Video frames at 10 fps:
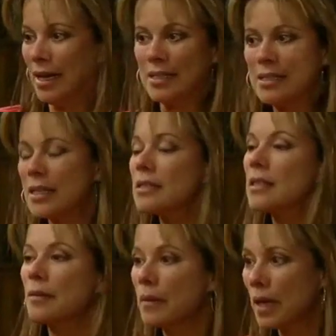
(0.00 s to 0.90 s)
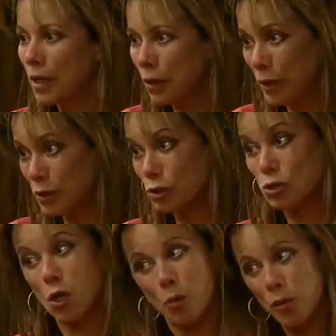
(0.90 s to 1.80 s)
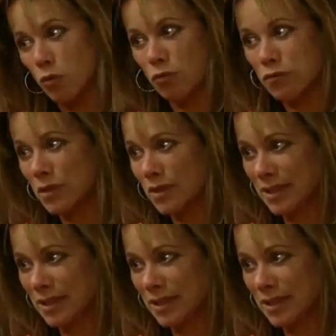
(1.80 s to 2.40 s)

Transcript: I see someone who is so beautiful.